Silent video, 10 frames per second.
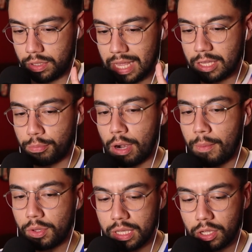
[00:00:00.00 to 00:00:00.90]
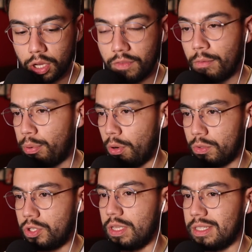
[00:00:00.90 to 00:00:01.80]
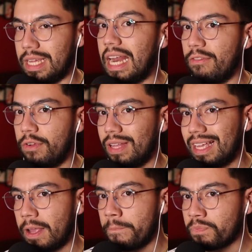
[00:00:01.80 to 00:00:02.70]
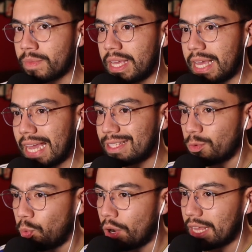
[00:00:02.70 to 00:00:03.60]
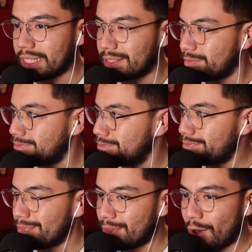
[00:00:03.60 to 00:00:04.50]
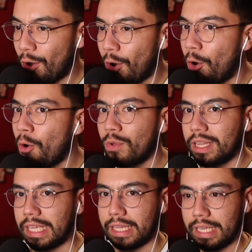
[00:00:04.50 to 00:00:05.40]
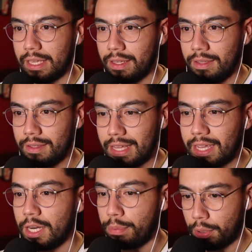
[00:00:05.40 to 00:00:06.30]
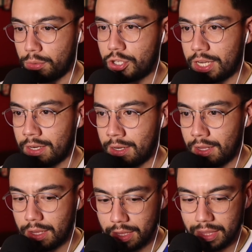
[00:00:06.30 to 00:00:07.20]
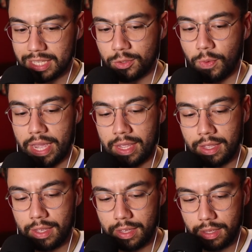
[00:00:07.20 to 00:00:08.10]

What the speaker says: that the Premier League could have approached this. And I feel like it's the only league that can approach it this way.